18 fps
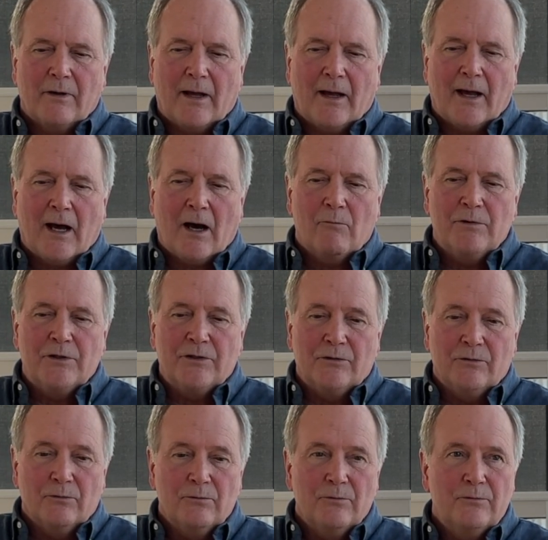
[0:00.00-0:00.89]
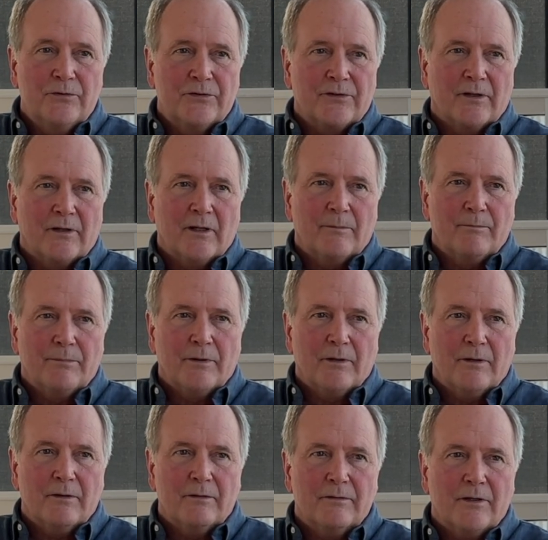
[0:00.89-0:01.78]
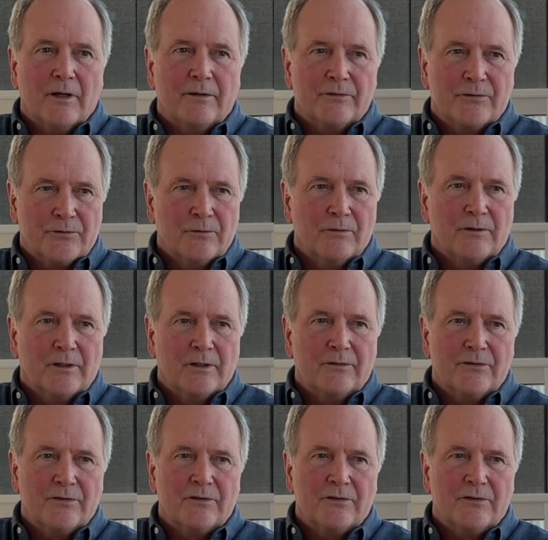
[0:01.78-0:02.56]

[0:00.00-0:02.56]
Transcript: how we do set up our circuits.